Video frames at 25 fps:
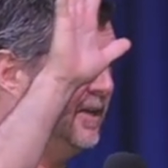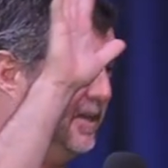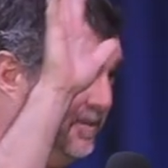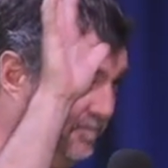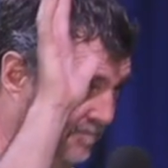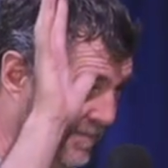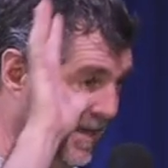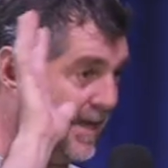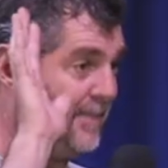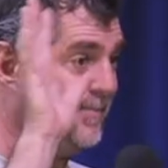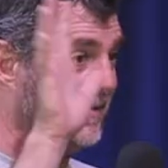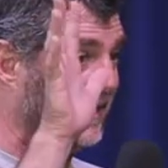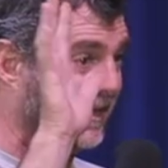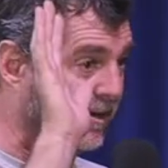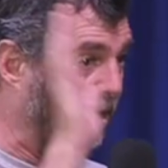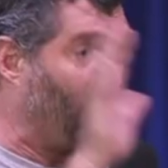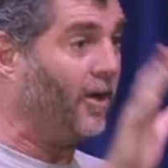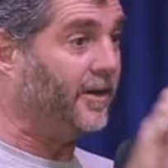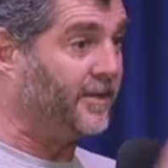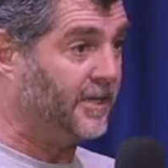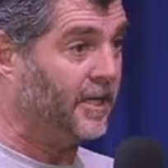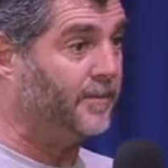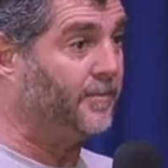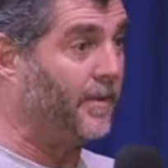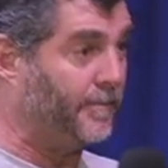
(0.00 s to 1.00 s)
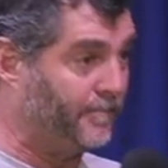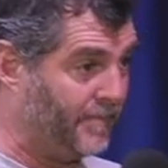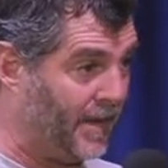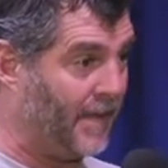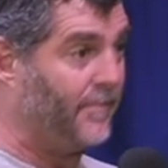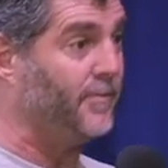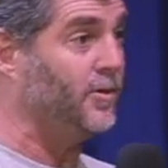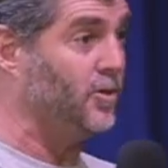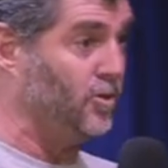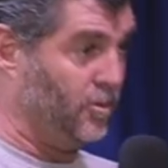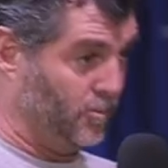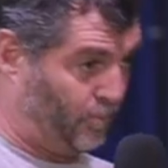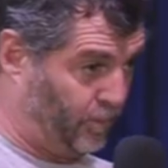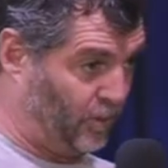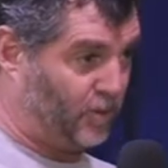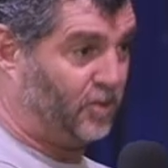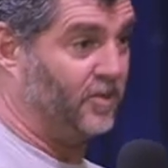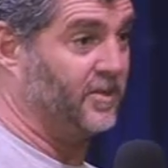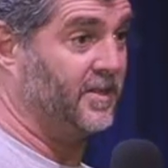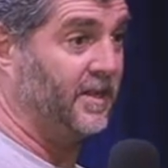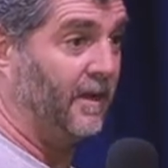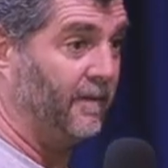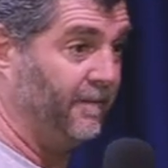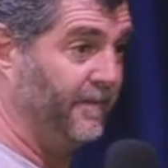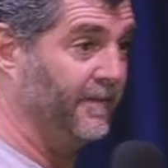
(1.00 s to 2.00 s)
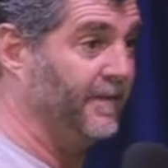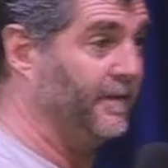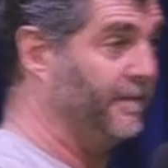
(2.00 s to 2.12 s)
Maybe God did, but maybe you put yourself